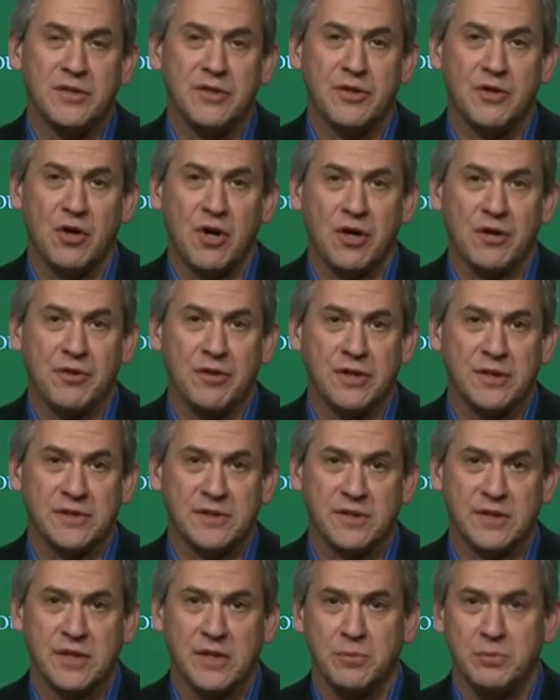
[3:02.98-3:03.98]
there are
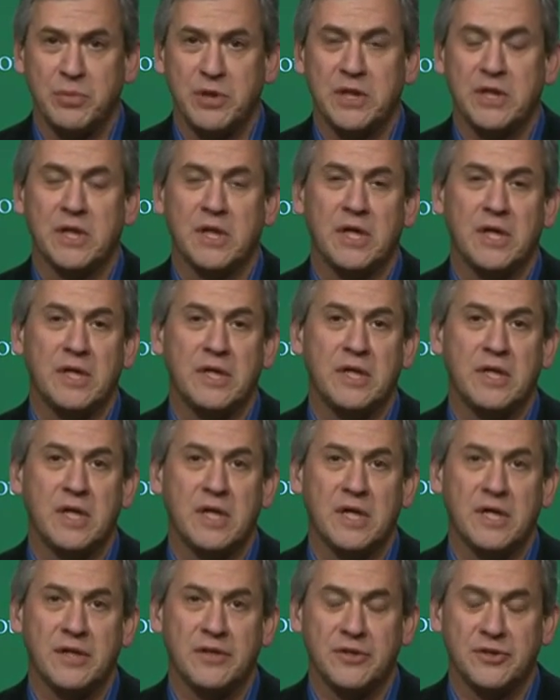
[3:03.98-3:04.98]
things that can be done.
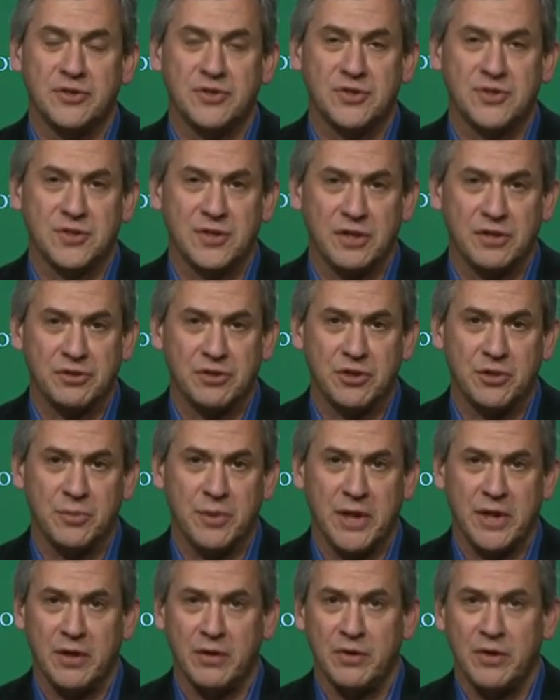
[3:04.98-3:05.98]
there's discussion
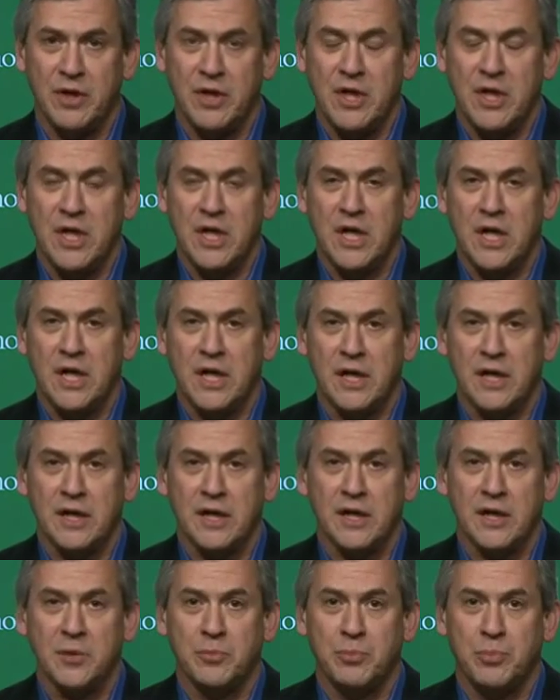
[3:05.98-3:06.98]
about
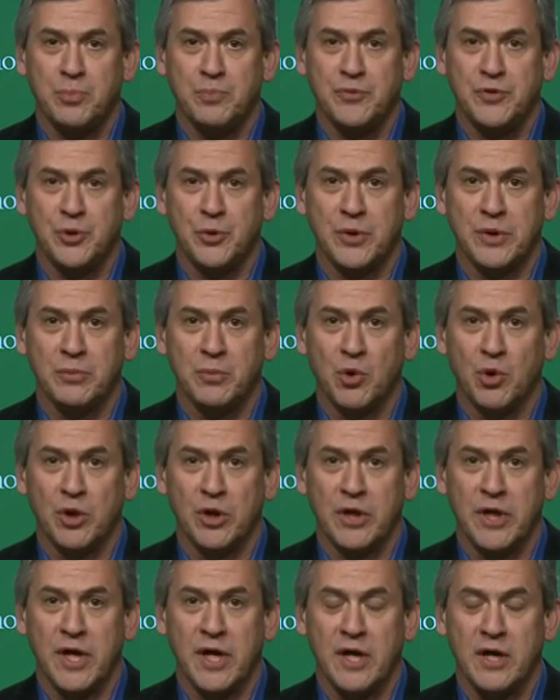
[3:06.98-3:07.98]
uh, doing
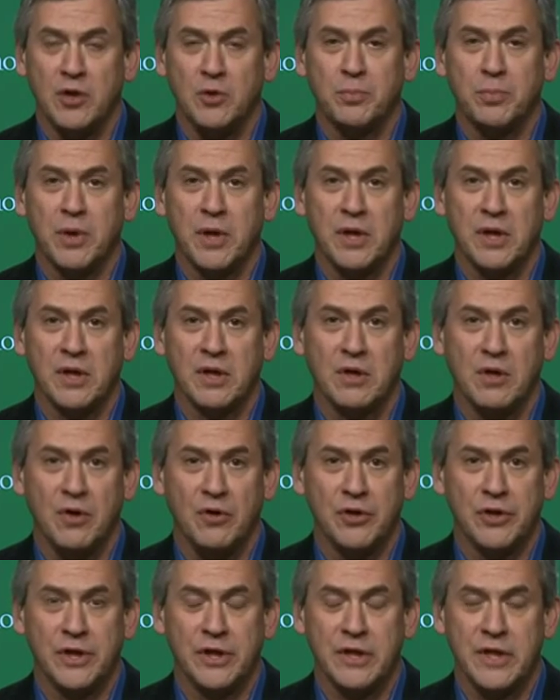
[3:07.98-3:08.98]
more to help uh,
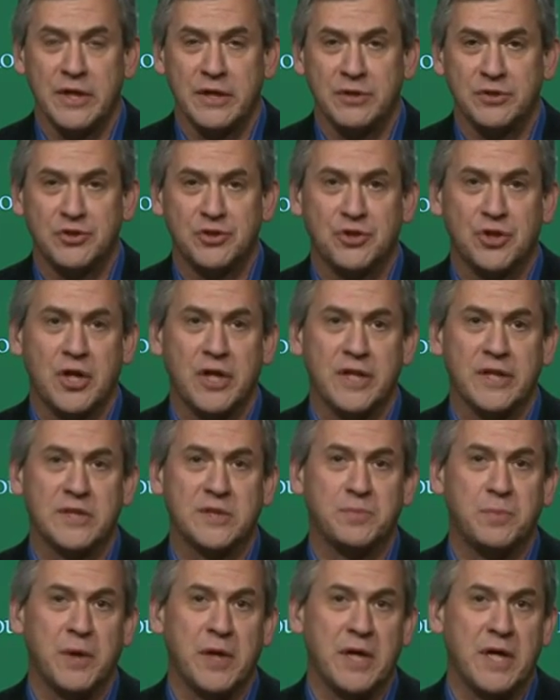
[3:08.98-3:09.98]
call in
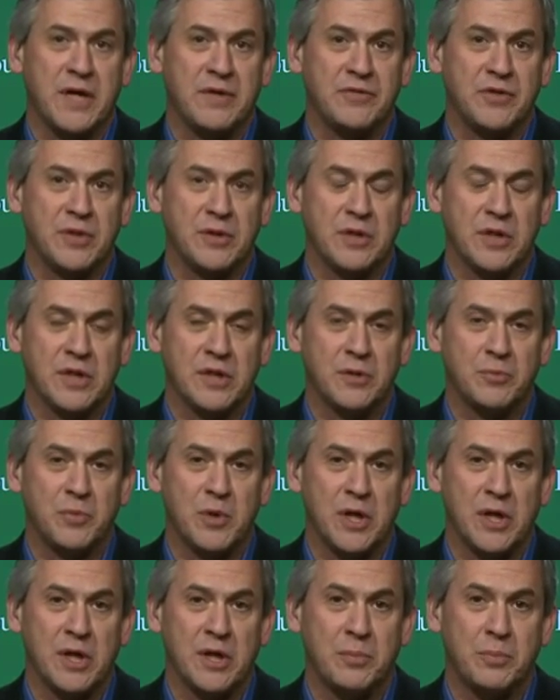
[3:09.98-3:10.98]
airstrikes by having
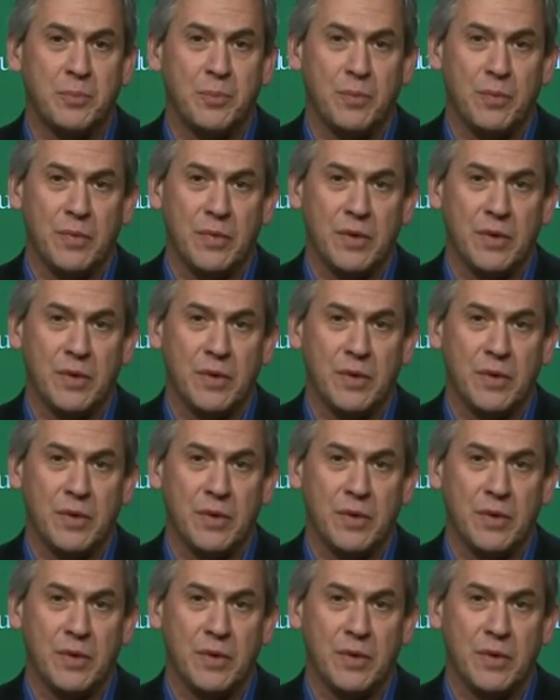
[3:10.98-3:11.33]
uh,